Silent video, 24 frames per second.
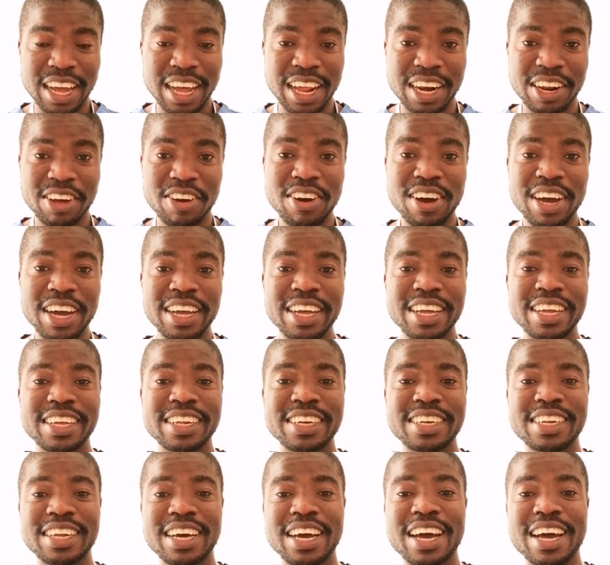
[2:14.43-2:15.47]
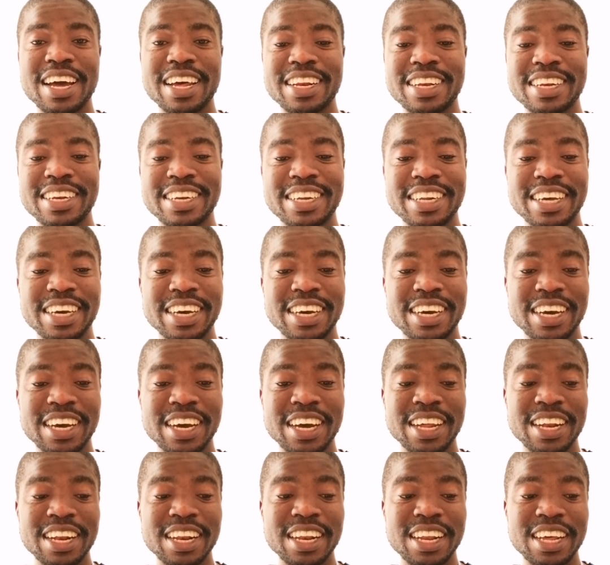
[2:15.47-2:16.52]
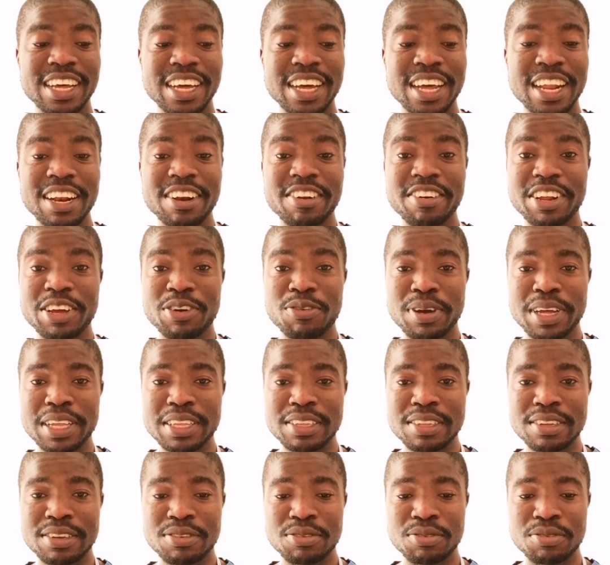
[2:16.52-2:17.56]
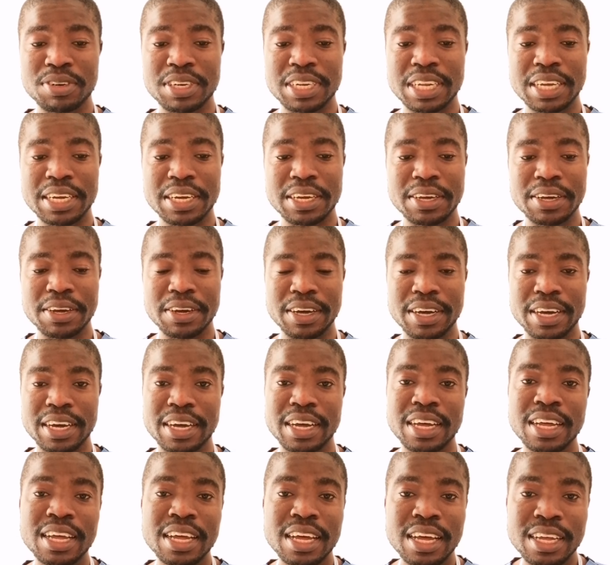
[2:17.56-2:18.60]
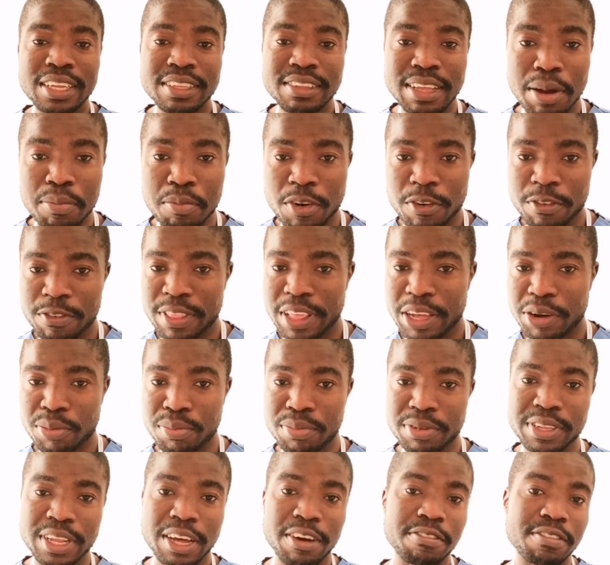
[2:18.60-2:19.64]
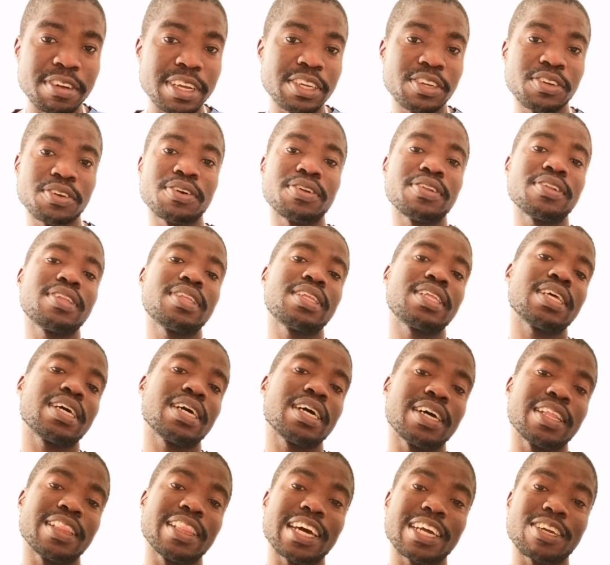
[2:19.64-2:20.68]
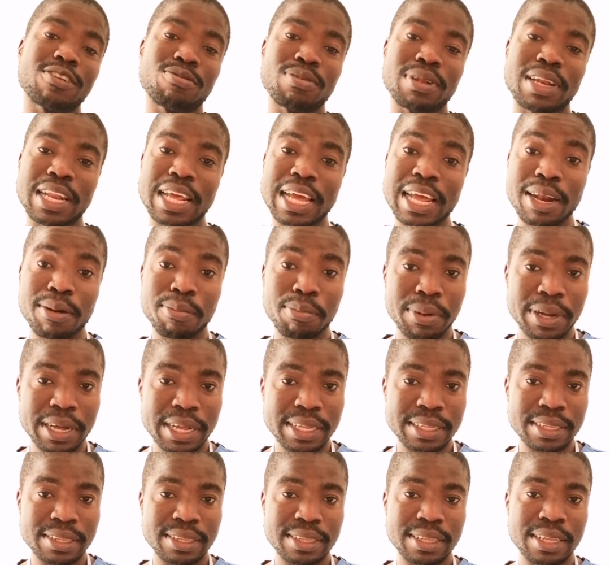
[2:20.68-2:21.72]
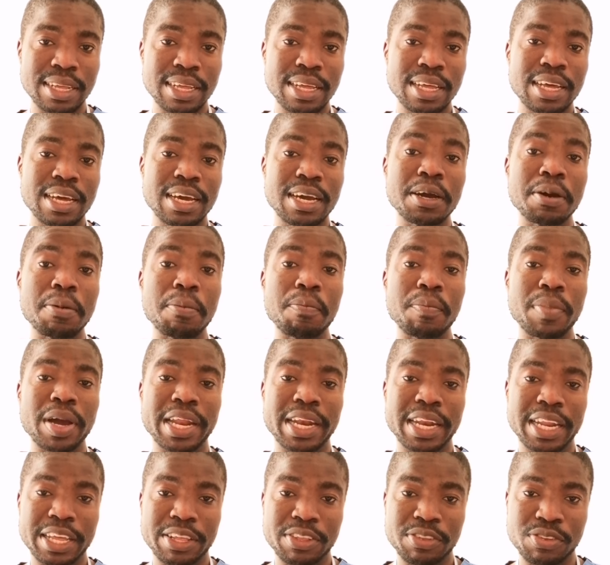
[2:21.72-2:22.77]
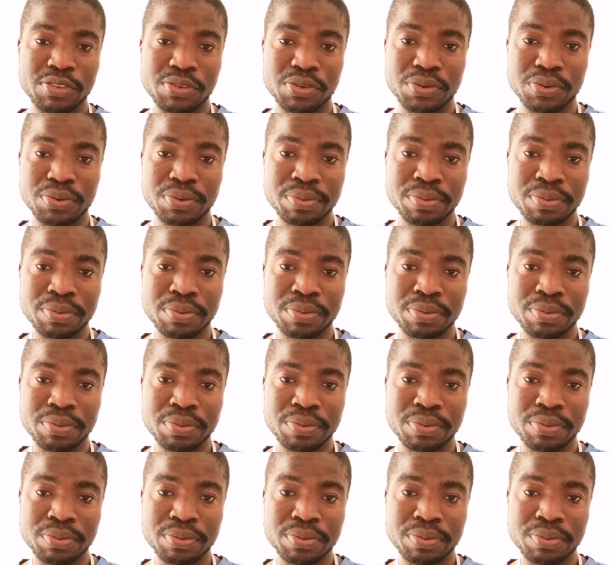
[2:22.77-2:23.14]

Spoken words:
I'll go ahead and I'll request to take some of the observations that will help us manage